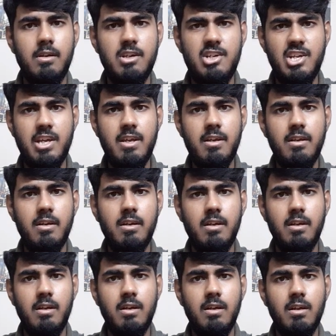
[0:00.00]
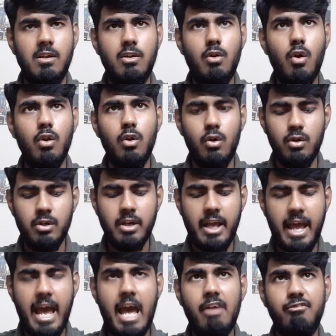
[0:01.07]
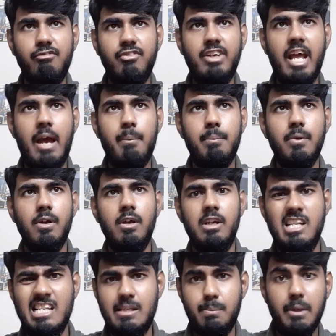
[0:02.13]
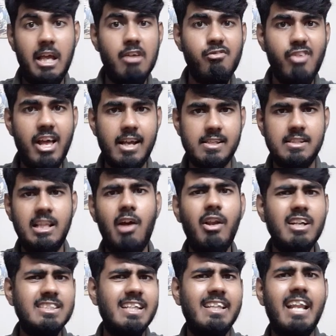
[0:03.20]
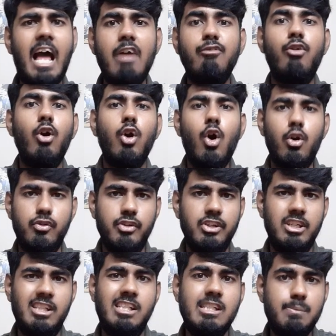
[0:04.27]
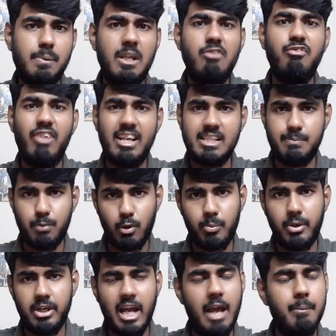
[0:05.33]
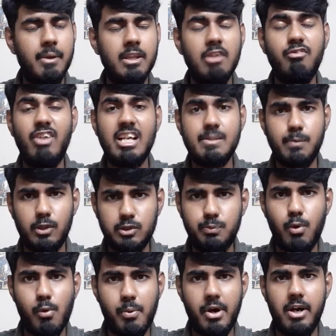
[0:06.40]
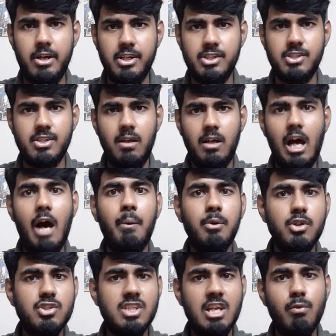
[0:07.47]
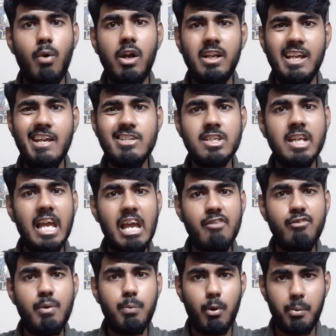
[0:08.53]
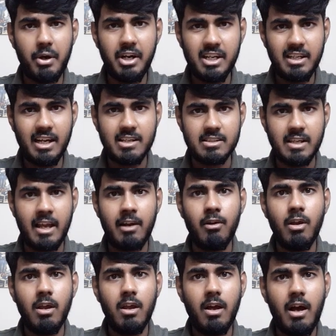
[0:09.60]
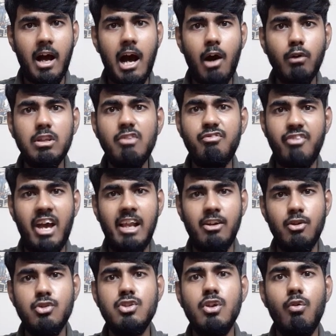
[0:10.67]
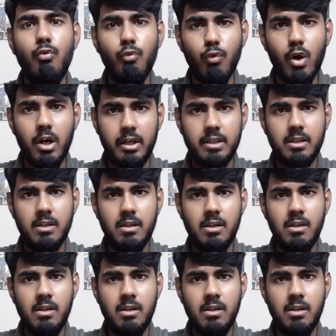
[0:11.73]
D colon F tab, display flex. Now let's say that I forgot the display flex property, I mean the Flexbox properties. I want to see what each and every property does and how the values work.